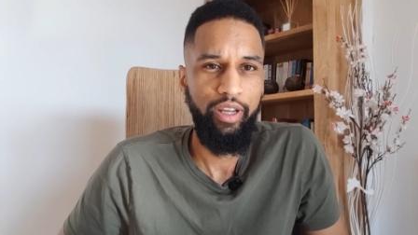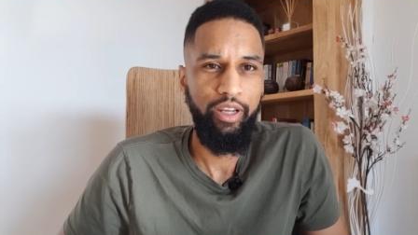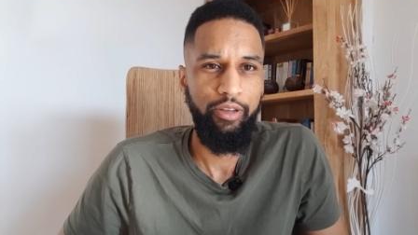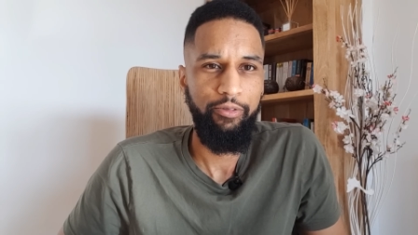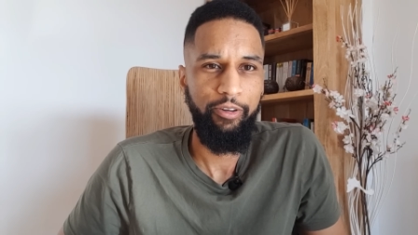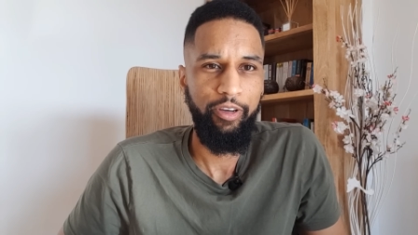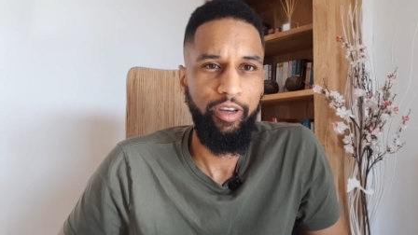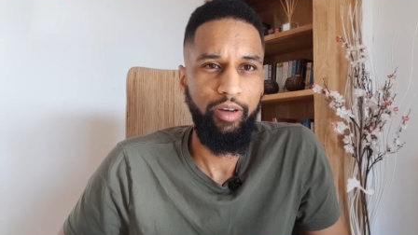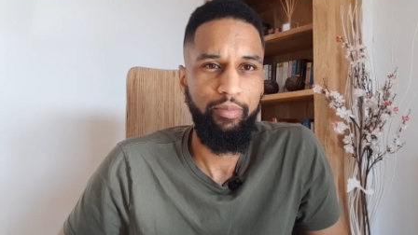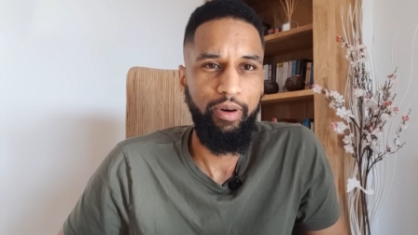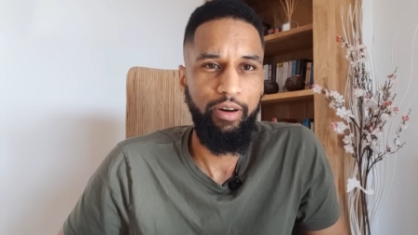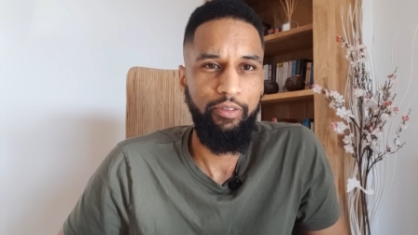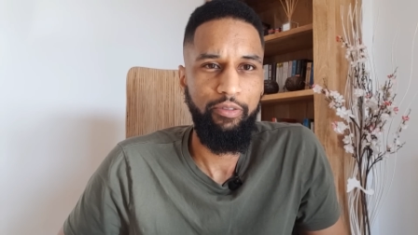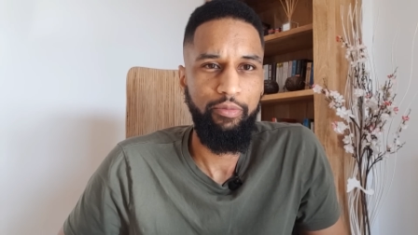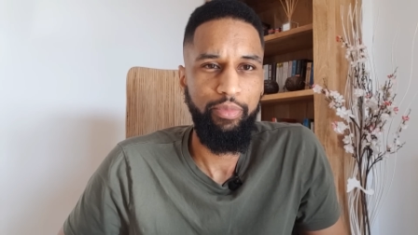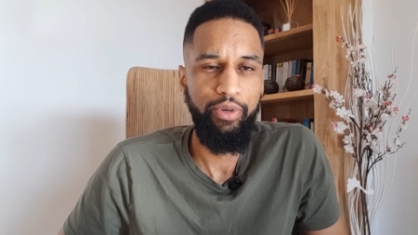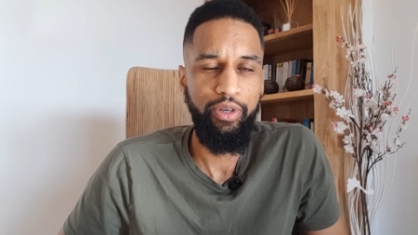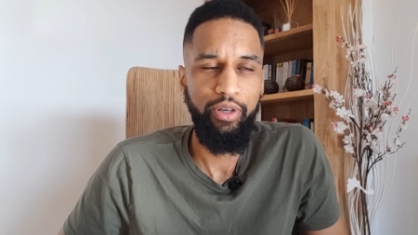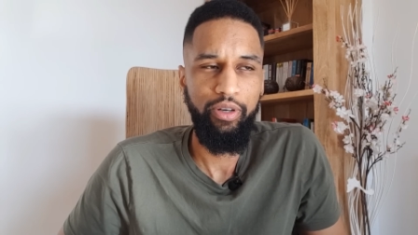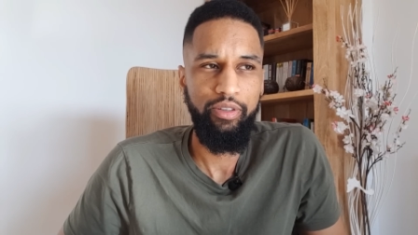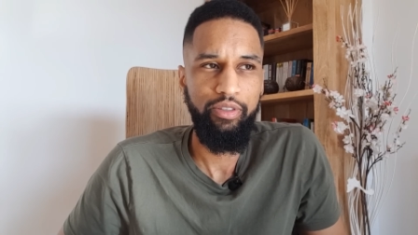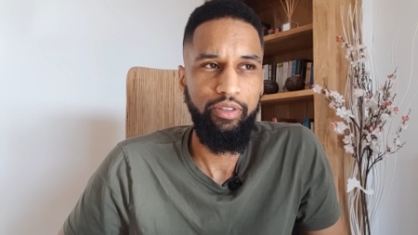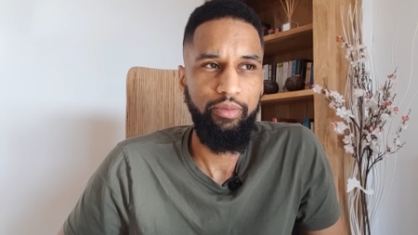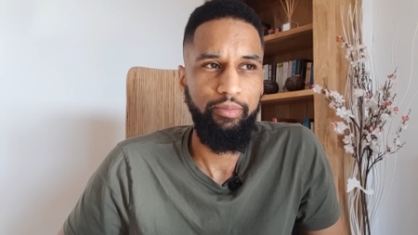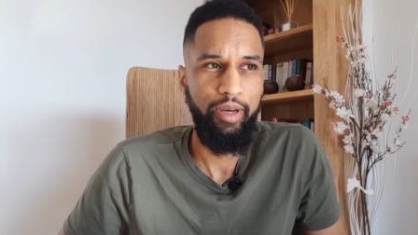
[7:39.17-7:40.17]
anything above and
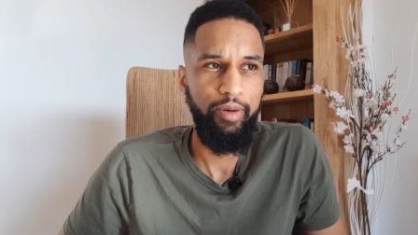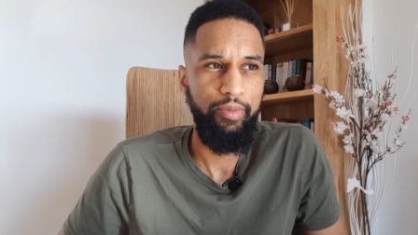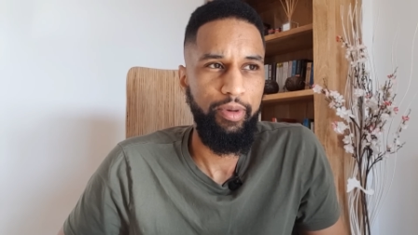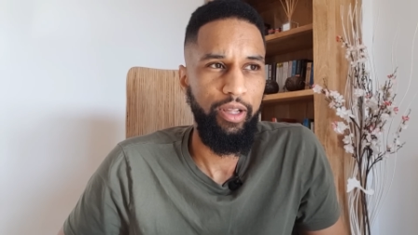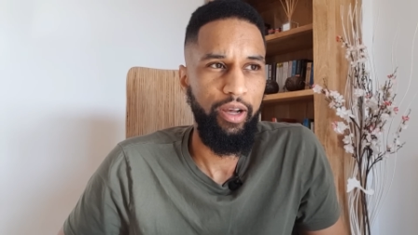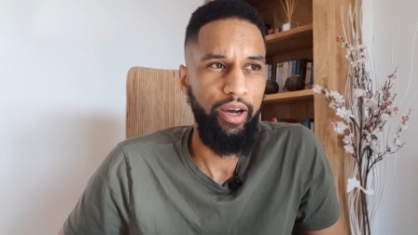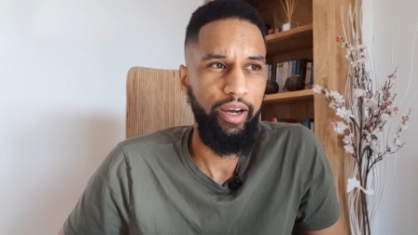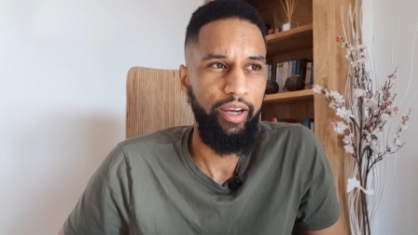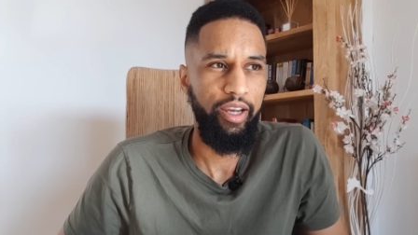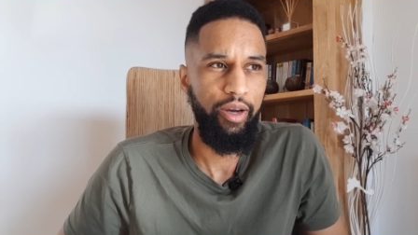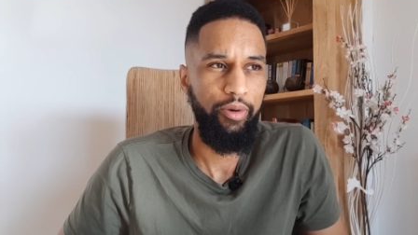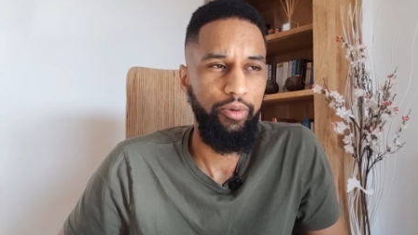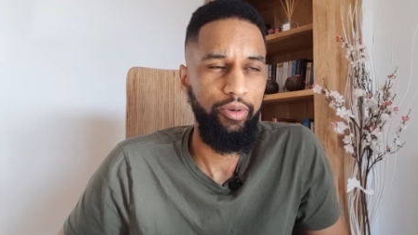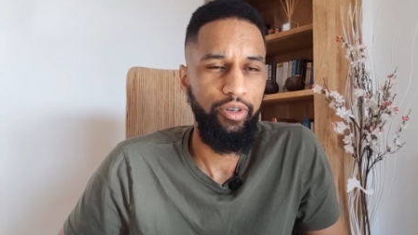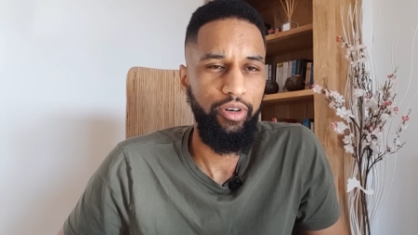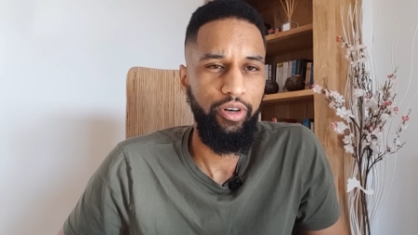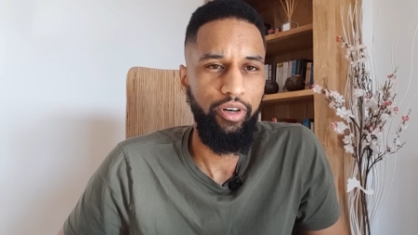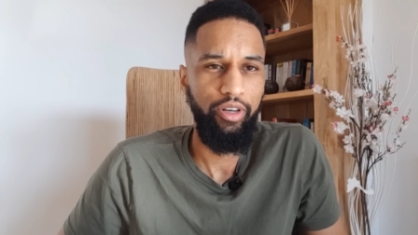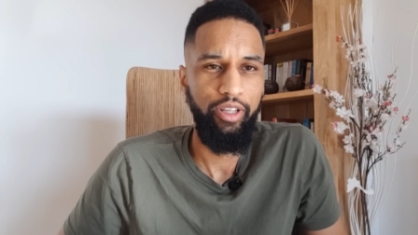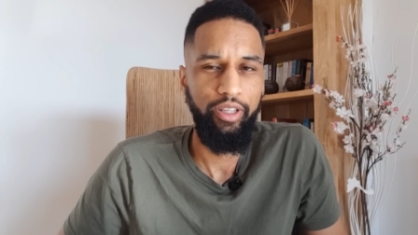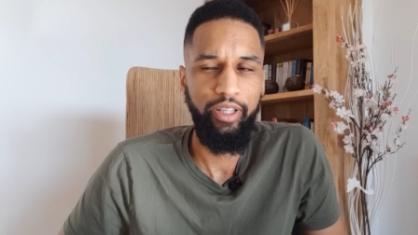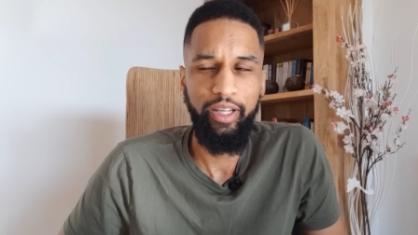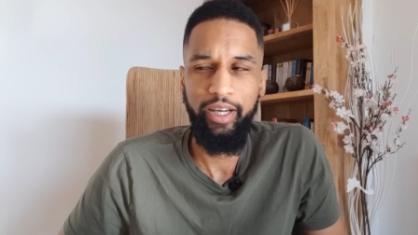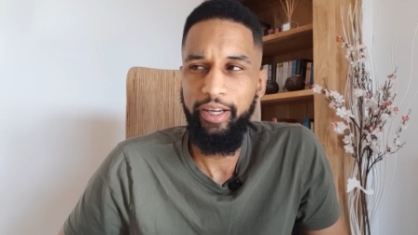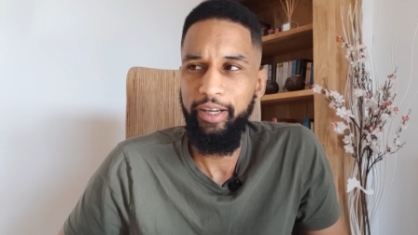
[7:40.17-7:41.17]
beyond, maybe like go on a
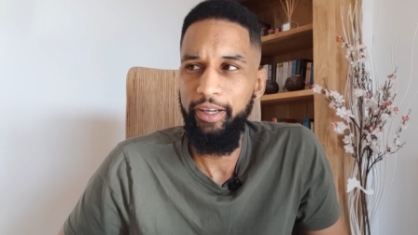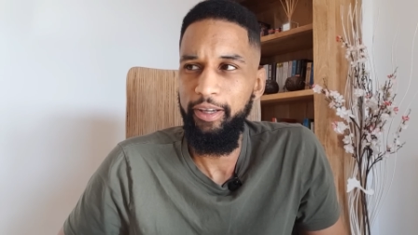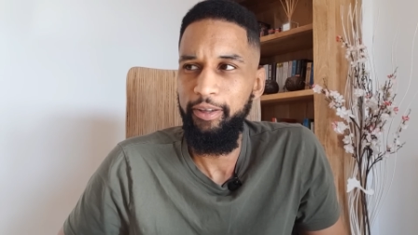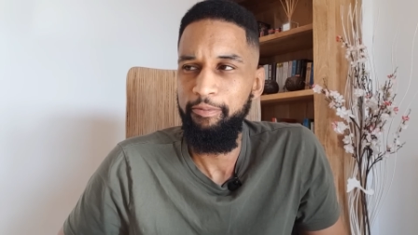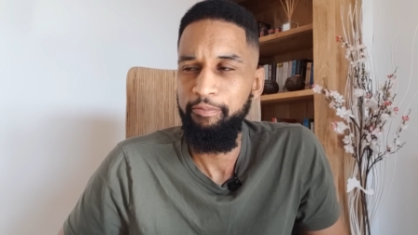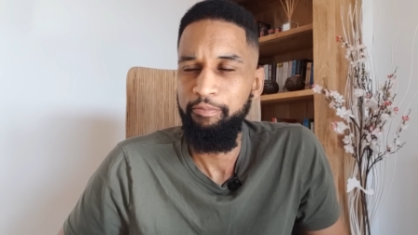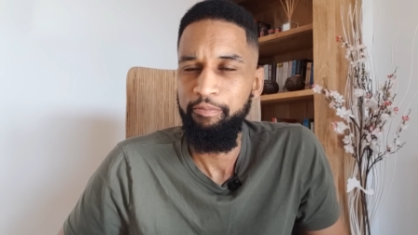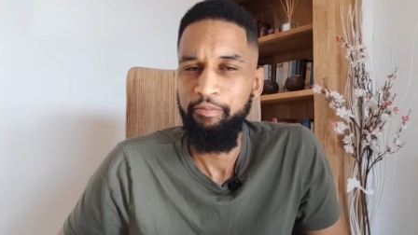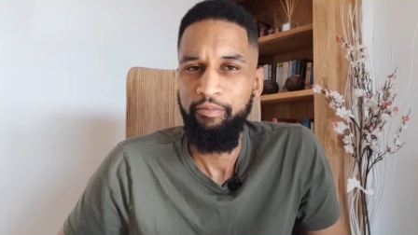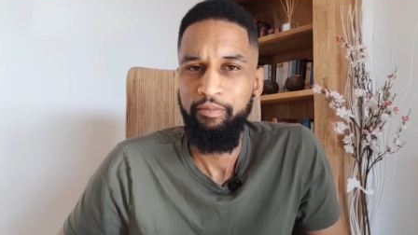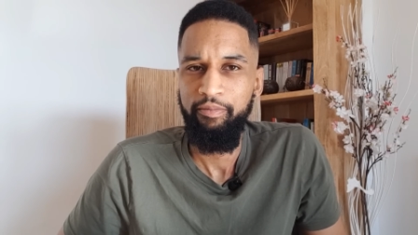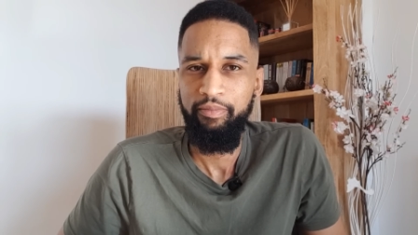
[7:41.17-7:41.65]
holiday,